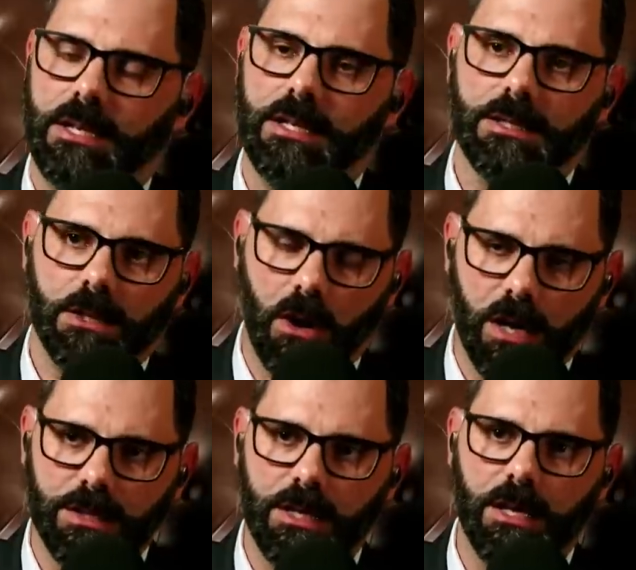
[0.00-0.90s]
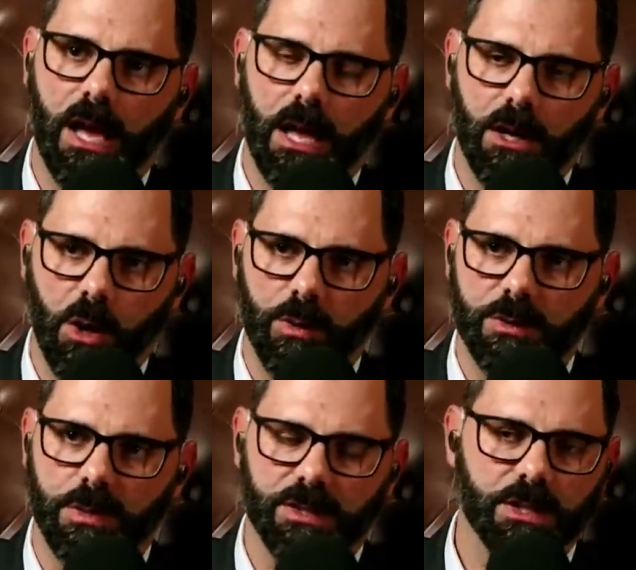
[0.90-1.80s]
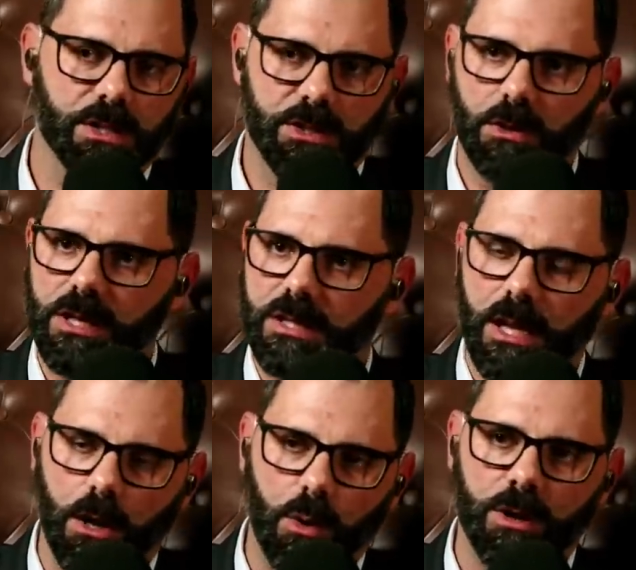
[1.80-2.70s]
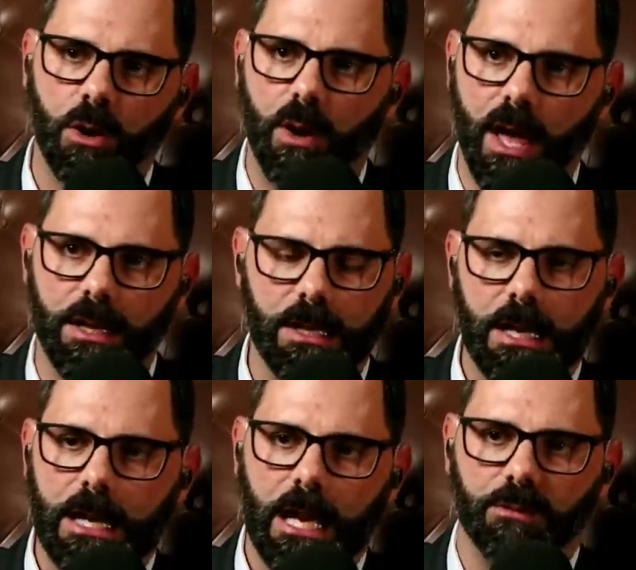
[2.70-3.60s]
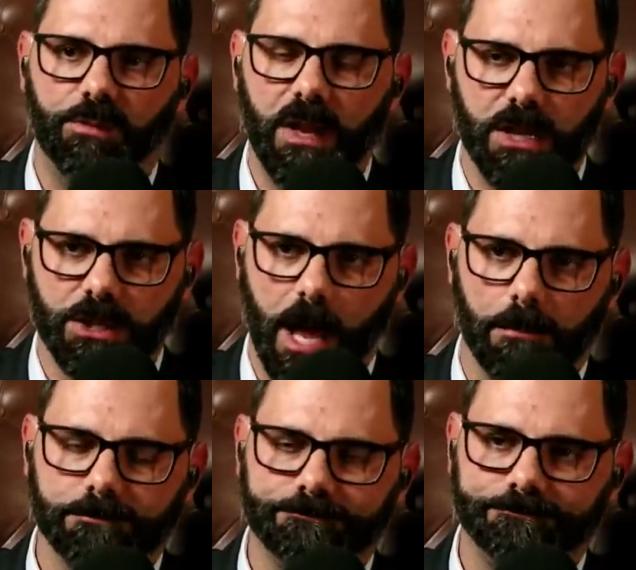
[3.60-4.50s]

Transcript: it is Costi and Owen's position. So let's let Owen go ahead and finish now.